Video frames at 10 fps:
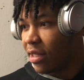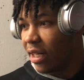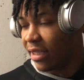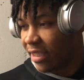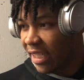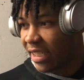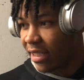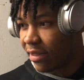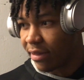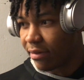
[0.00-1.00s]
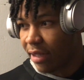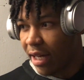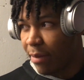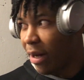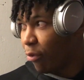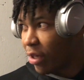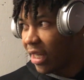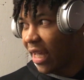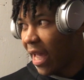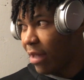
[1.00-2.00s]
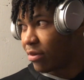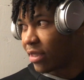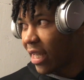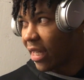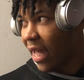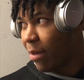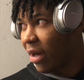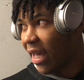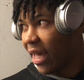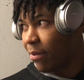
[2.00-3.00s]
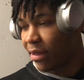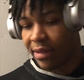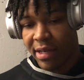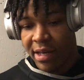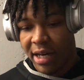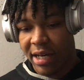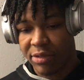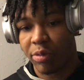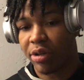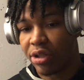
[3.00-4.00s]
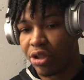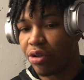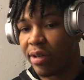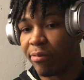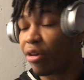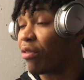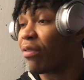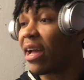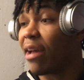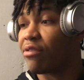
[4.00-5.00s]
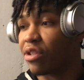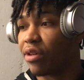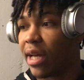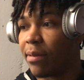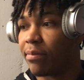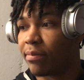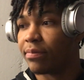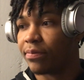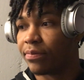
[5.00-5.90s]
a season by winning games, take it game by game, and that's what we're going to do, and we're going to fight every single game.